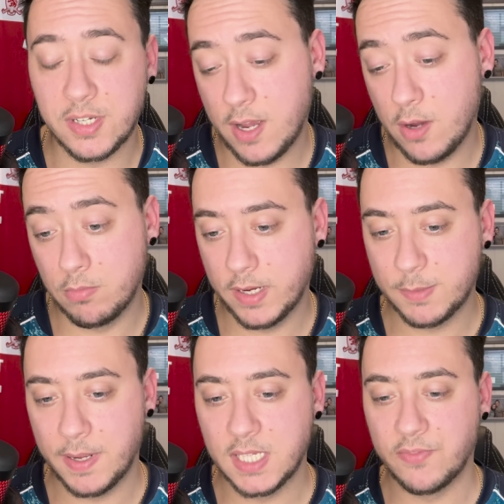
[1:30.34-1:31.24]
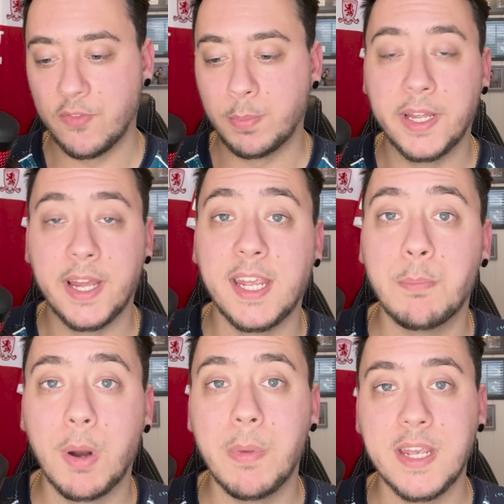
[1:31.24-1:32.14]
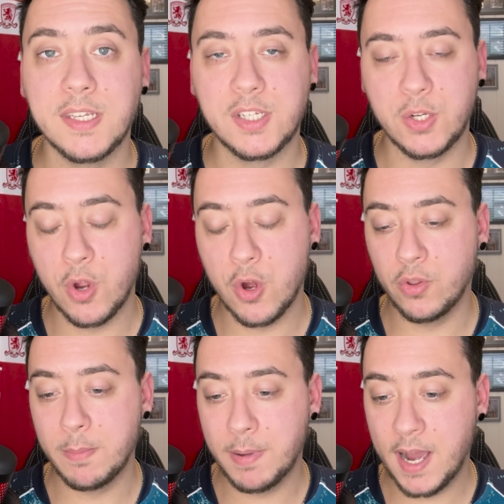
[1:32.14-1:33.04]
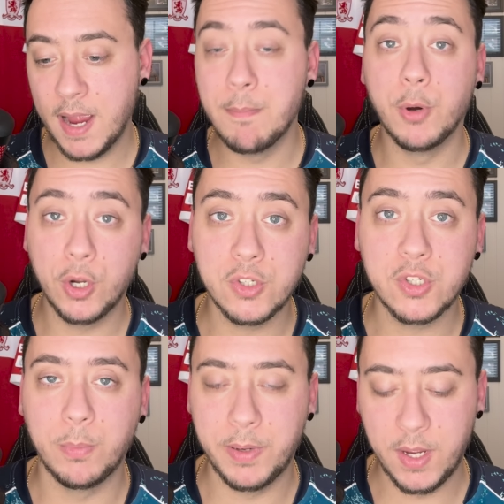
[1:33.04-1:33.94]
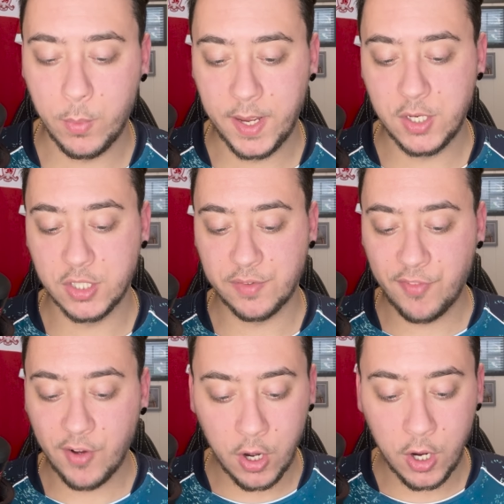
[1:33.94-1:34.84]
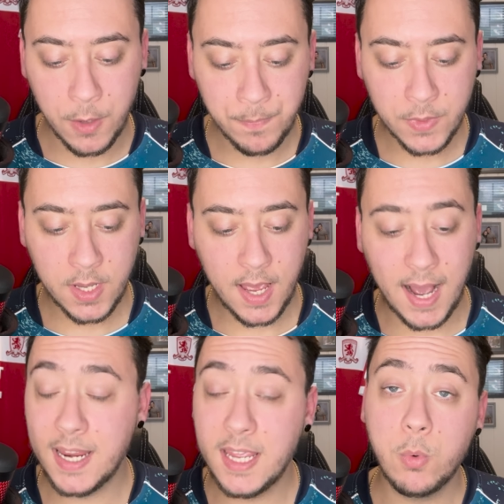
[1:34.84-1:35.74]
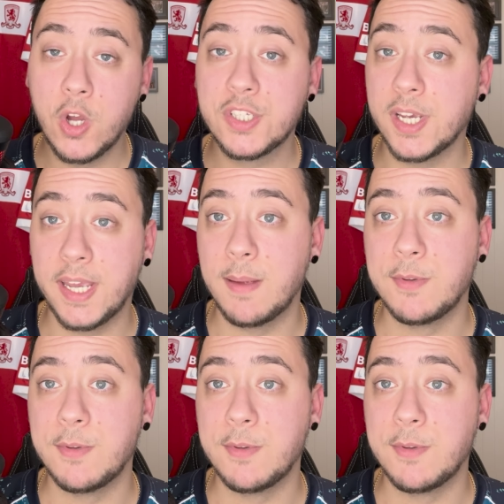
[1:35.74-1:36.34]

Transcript: how expensive of a player he probably is to not only buy but also pay wages for. And he was a game